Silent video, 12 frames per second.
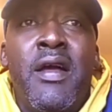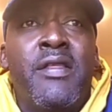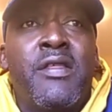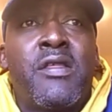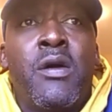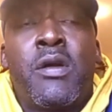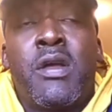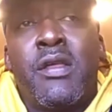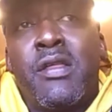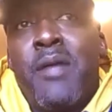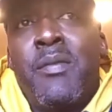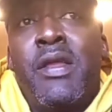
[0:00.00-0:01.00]
and so because
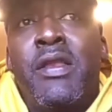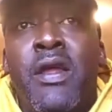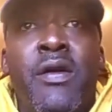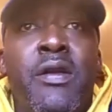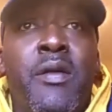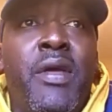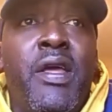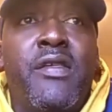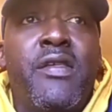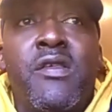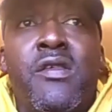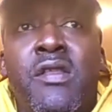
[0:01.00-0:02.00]
they're in the
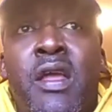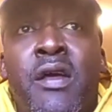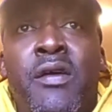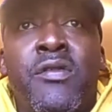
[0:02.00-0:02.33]
business now,